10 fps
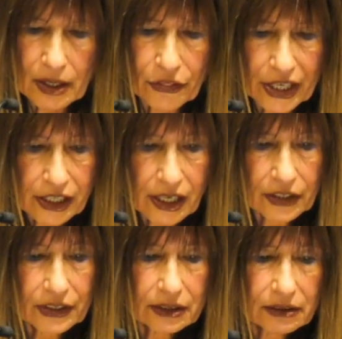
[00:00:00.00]
the
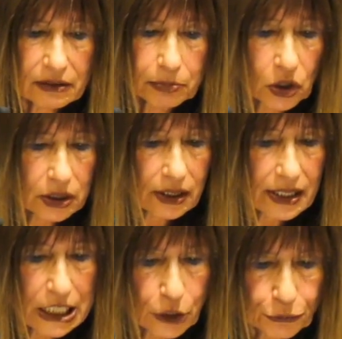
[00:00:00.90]
current model
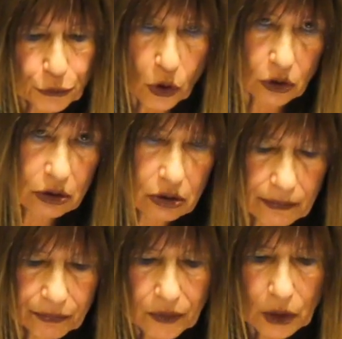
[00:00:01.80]
is fraught
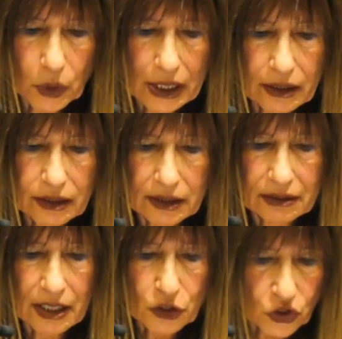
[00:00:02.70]

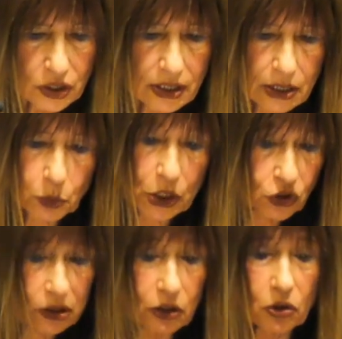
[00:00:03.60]
with tensions
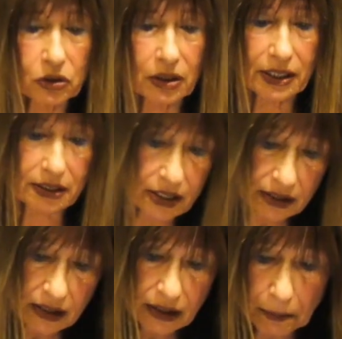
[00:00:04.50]
which did not
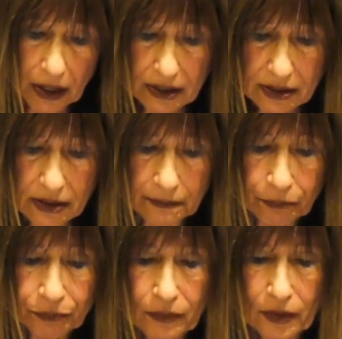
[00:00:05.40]
exist in the past,
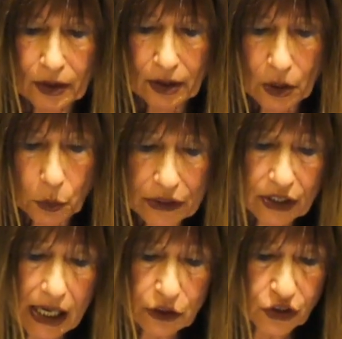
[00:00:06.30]

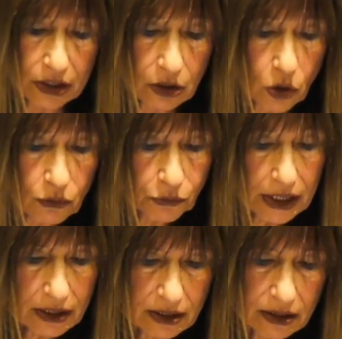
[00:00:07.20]
with cultural
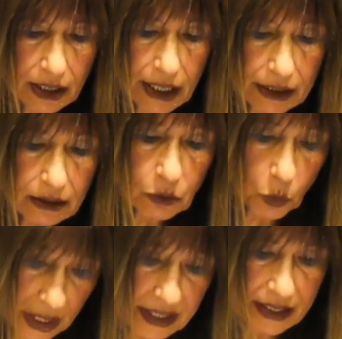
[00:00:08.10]
conflicts, and
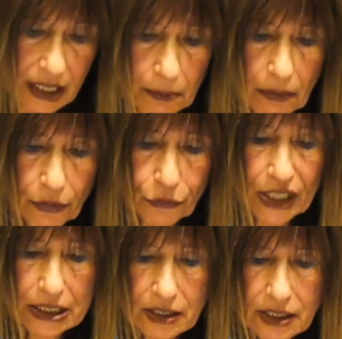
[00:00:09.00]
with some
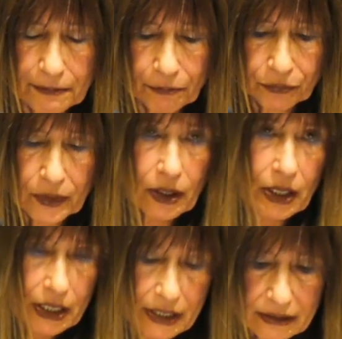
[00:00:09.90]
threats.
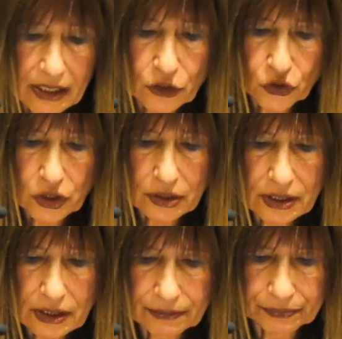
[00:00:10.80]
The
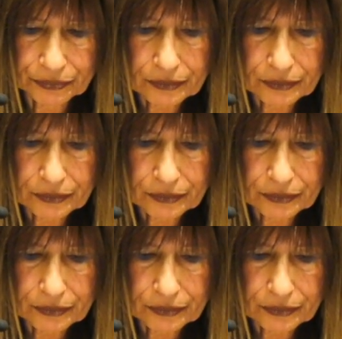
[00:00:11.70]
tensions